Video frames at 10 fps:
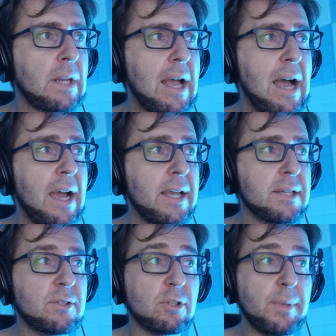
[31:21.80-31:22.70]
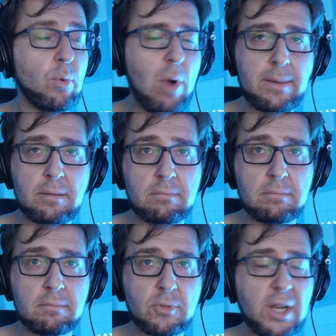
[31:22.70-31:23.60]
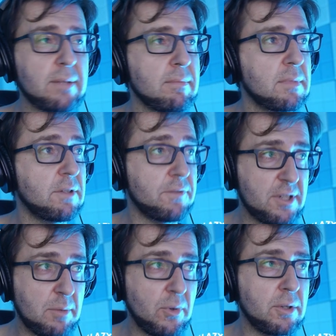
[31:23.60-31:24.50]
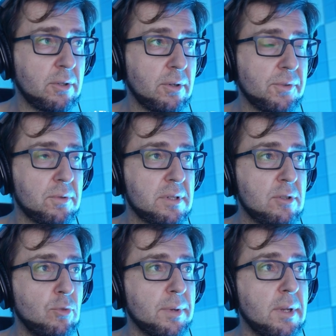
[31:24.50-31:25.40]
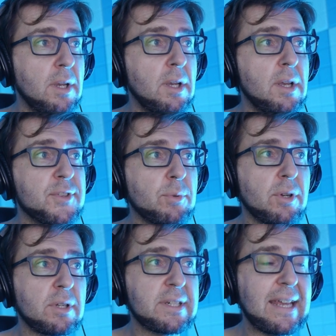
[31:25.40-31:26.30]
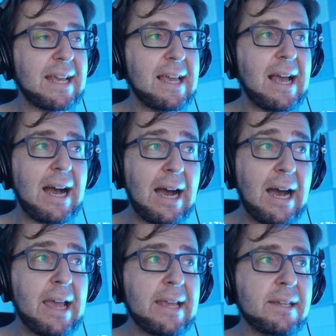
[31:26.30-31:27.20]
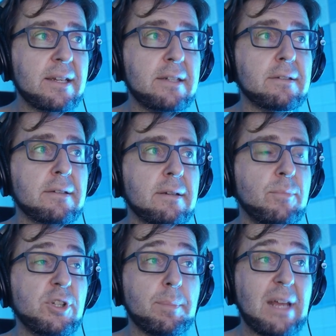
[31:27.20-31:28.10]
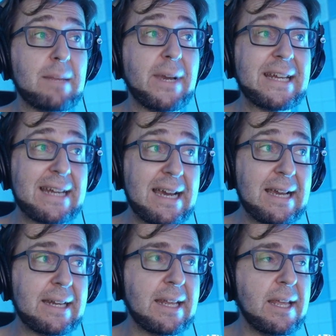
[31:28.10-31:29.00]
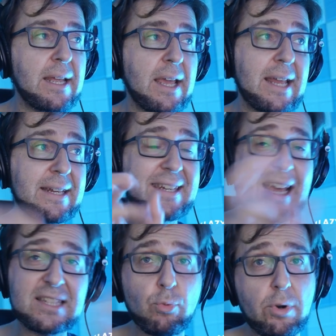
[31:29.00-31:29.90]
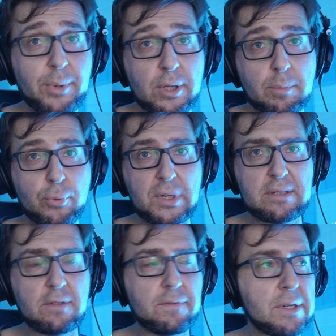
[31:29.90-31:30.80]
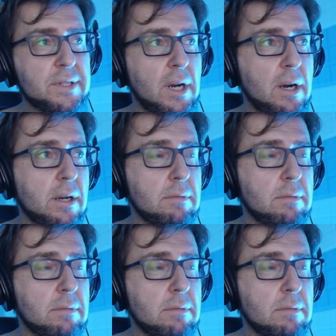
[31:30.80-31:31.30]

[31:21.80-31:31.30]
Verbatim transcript: i is going to be 1, right? The first time we're going to go through this loop. So we're going to take i uh, multiplied by 9, and that's where we're going to print the first heart.